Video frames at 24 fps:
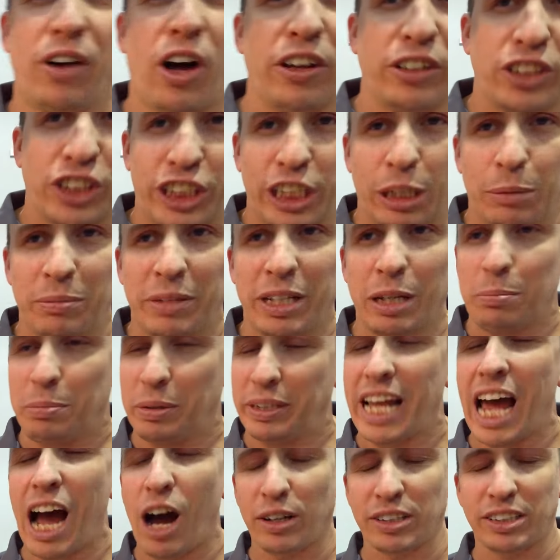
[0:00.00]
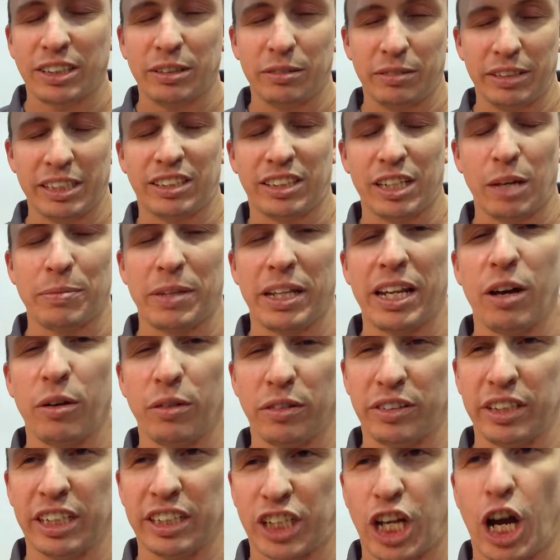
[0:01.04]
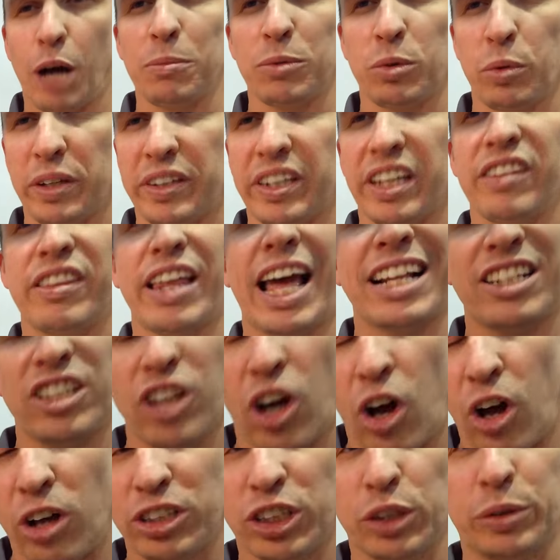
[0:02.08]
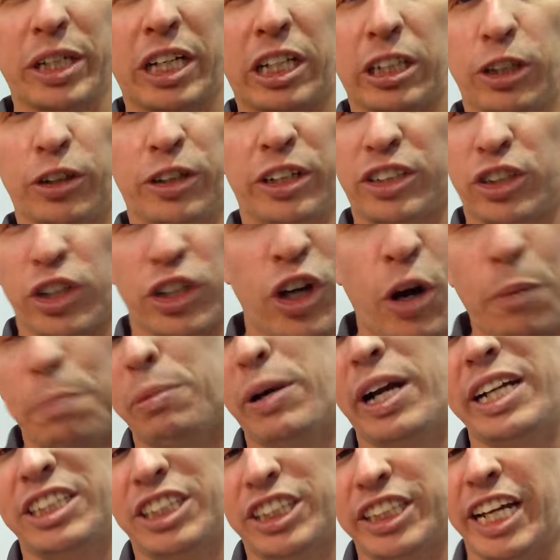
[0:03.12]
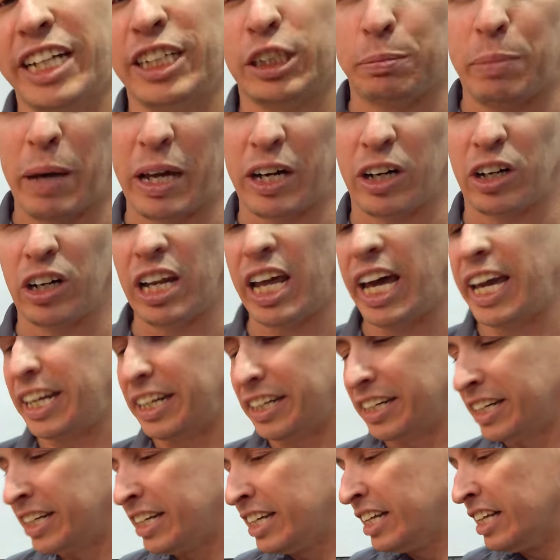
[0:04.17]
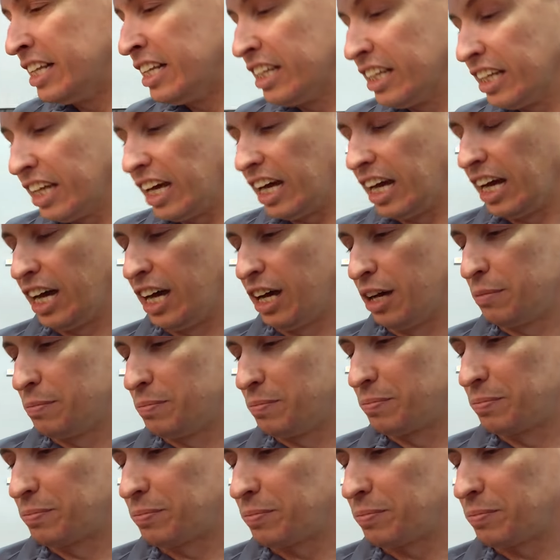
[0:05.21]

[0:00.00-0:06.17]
all shimmed it, but now it's something that it comes with it. That's also included, so no price change, better light. Excellent.